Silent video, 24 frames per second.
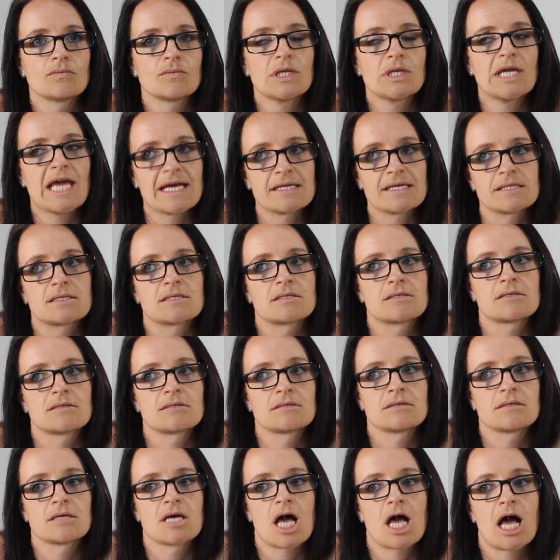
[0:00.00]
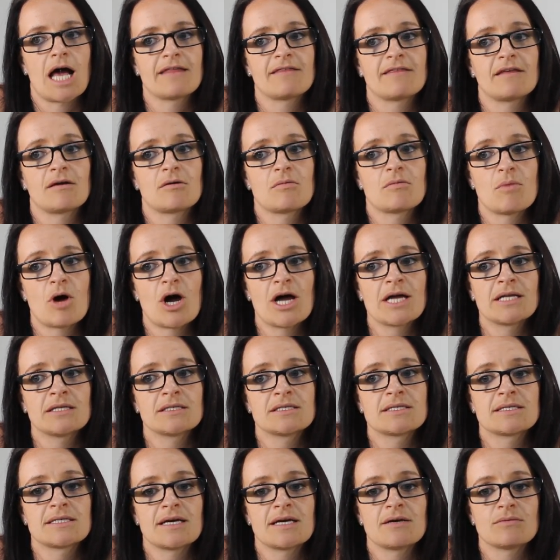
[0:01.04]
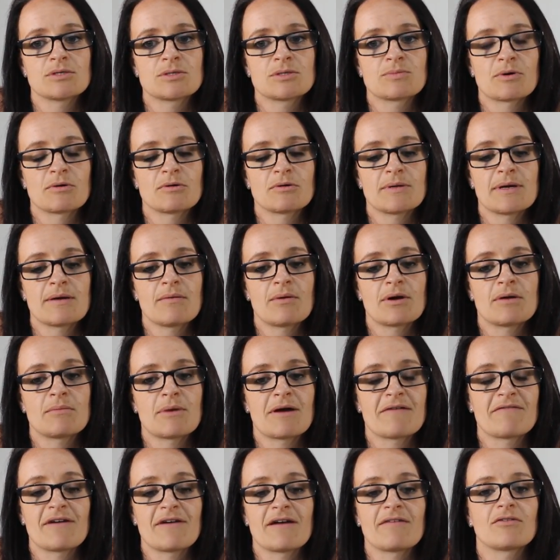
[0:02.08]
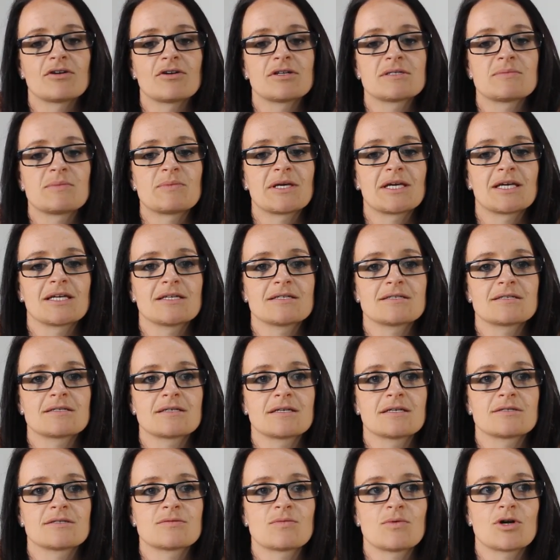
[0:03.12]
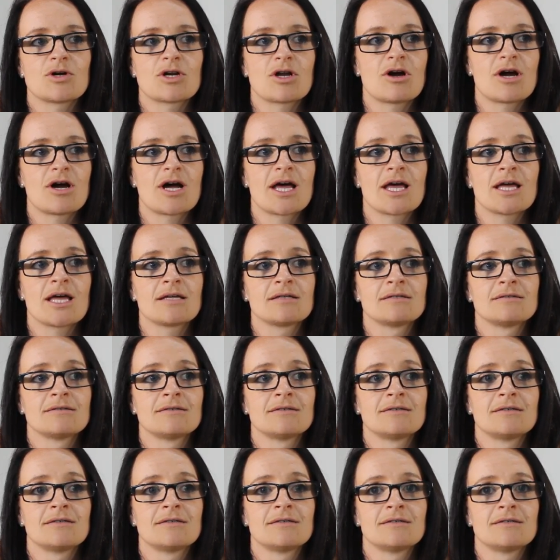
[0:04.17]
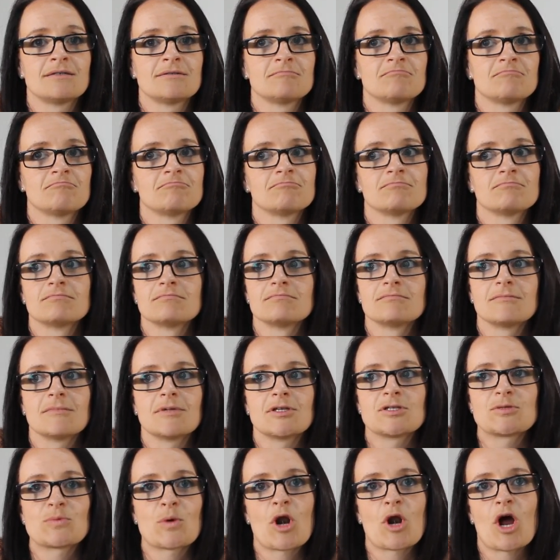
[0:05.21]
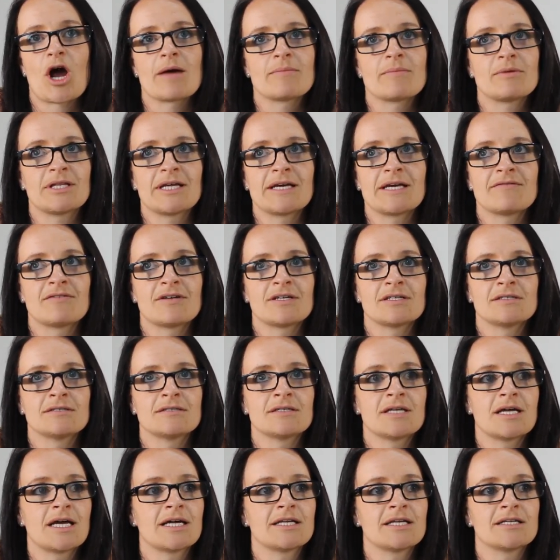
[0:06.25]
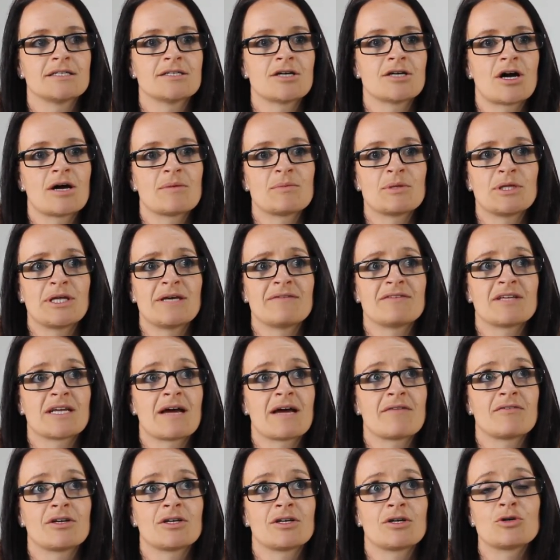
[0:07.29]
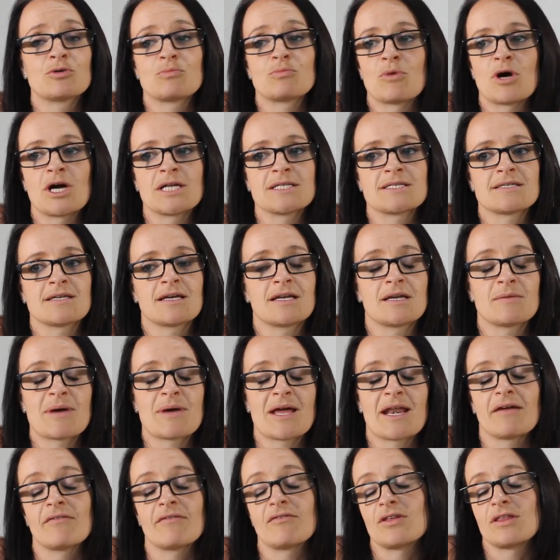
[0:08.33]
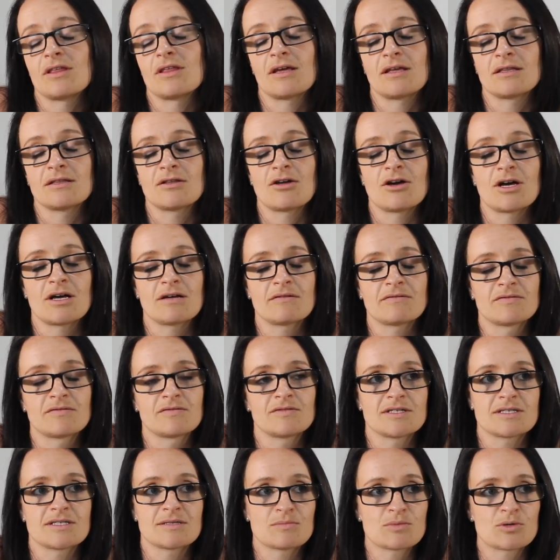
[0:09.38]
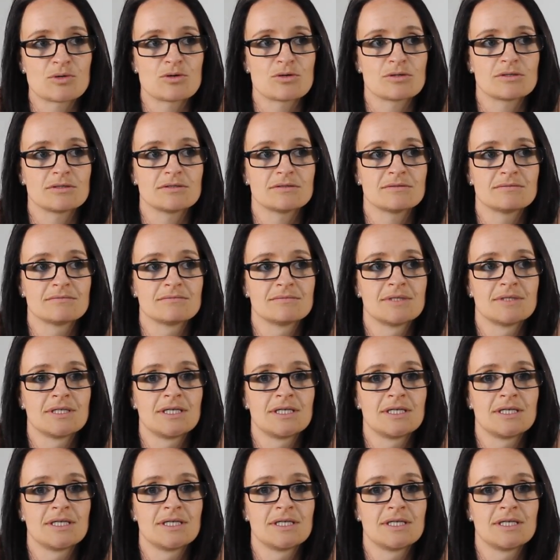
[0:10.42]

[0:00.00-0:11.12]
Yes. I think mindset was probably one of my favourites because it's what I believe in, and I believe that having a good mindset about everything in life is important,